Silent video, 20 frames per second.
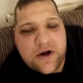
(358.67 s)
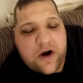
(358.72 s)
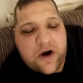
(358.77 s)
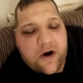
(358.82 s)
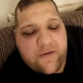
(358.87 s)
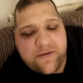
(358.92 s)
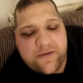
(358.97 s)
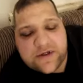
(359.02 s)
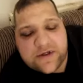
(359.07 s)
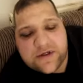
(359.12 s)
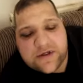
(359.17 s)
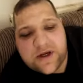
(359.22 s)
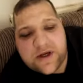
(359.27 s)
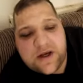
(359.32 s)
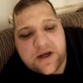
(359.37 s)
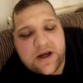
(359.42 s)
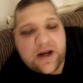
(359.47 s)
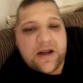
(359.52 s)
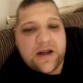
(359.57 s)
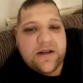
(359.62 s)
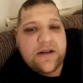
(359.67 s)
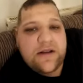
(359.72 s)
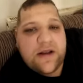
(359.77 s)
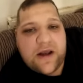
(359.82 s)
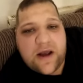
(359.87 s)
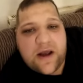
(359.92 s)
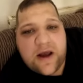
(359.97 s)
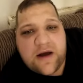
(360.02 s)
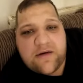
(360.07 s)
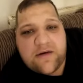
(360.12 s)
Obviously, in the
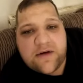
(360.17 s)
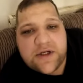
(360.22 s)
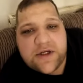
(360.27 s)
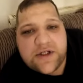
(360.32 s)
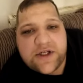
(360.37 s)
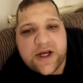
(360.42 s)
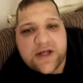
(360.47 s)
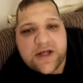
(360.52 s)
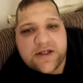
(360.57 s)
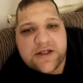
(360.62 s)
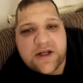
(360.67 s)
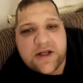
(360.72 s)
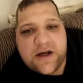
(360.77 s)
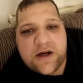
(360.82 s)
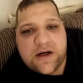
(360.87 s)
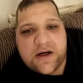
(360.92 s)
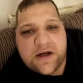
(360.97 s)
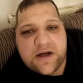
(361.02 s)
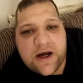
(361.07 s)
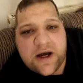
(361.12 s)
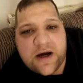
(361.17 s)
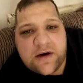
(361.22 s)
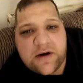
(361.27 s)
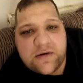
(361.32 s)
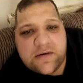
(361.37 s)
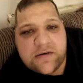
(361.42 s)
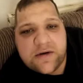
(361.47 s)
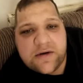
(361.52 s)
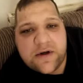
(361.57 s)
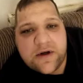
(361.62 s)
air, he's chesting it
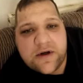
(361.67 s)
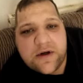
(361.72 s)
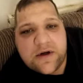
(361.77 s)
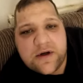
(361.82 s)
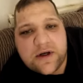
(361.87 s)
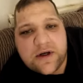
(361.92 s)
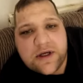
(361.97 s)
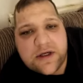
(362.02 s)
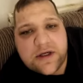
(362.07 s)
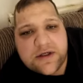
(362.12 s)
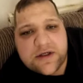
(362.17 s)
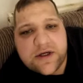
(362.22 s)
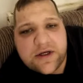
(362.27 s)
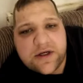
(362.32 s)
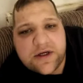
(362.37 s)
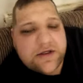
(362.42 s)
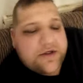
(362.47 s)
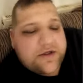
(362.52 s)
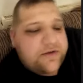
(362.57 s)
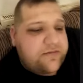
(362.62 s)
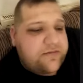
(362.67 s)
down, he's, he's